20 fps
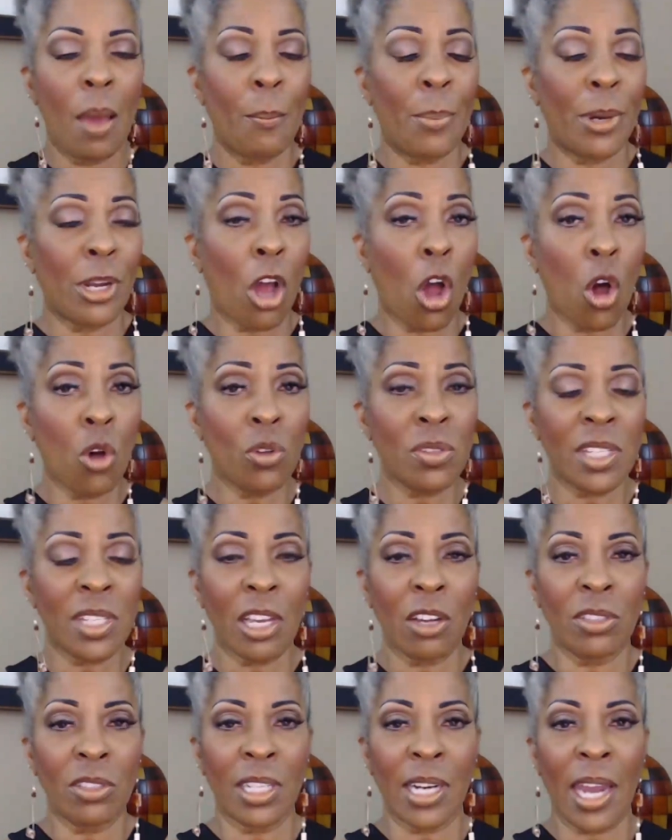But
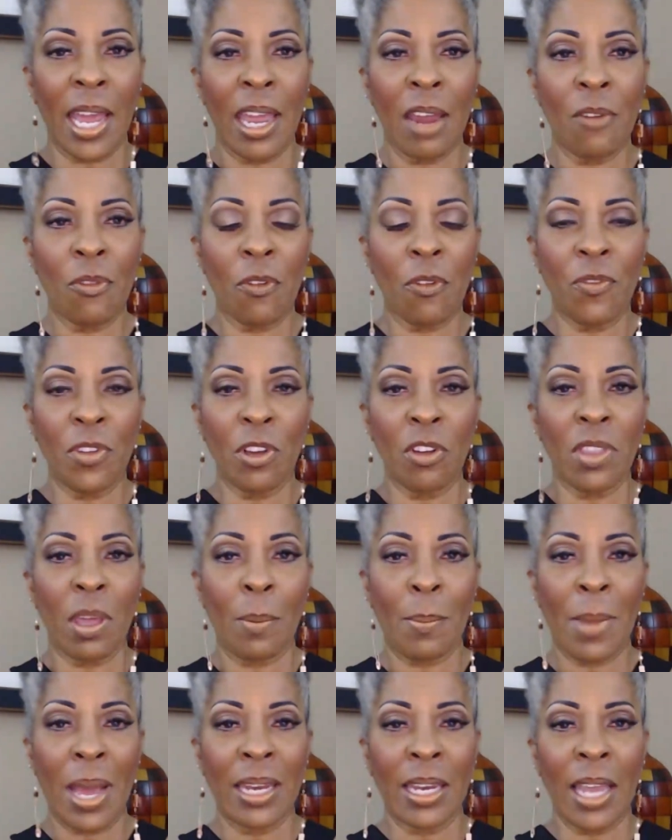wholesale, did I ever feel
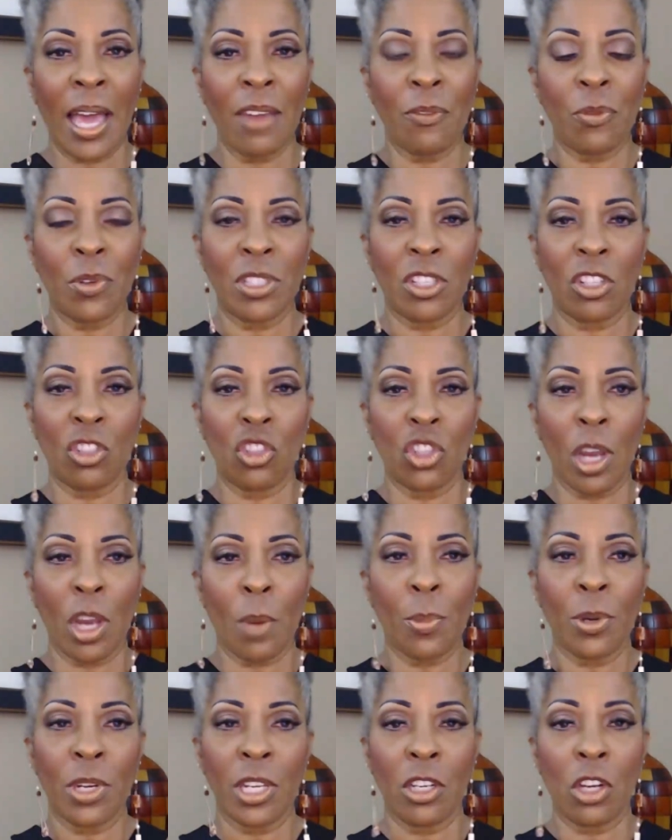that my life was in
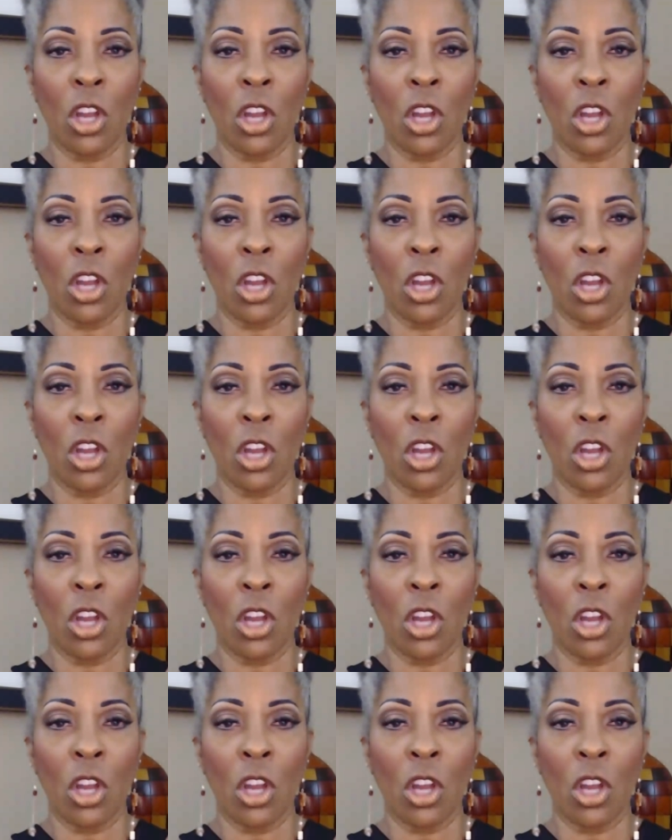jeopardy?